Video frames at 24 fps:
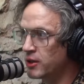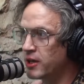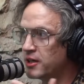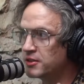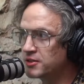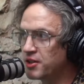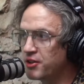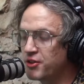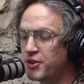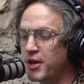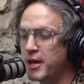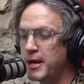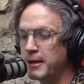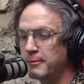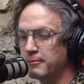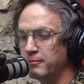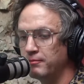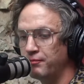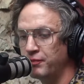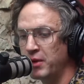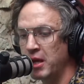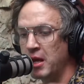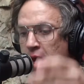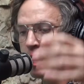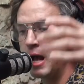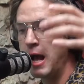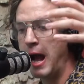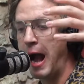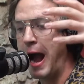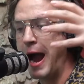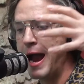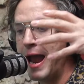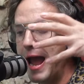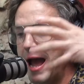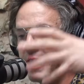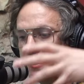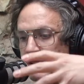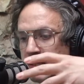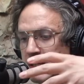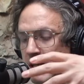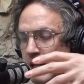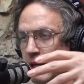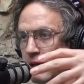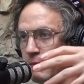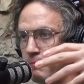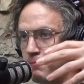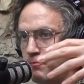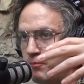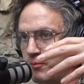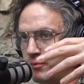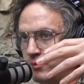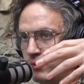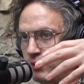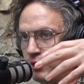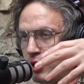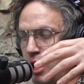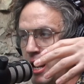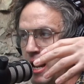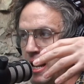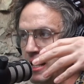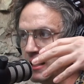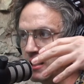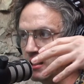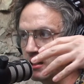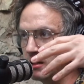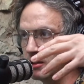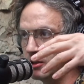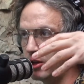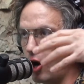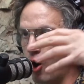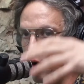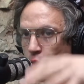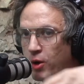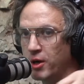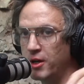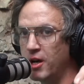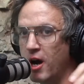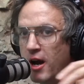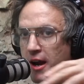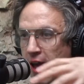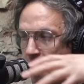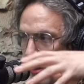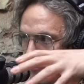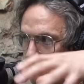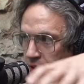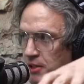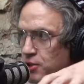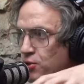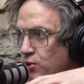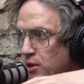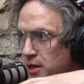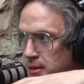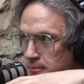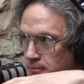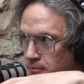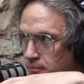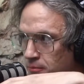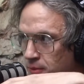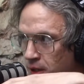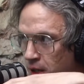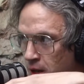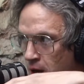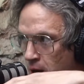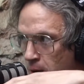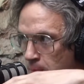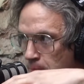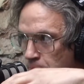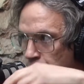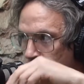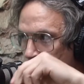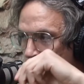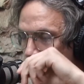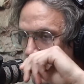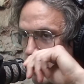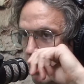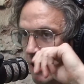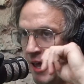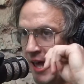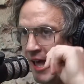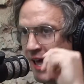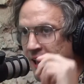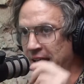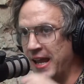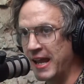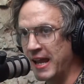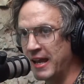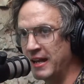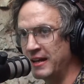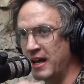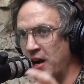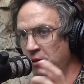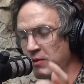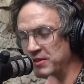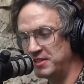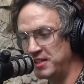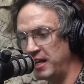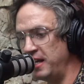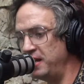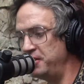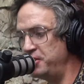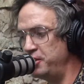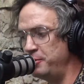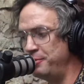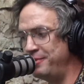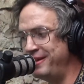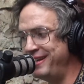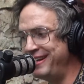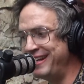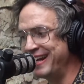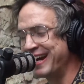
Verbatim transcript: the thing. Yeah, okay. I had to get like coconut heavy cream, you know, and I went to H-E-B and I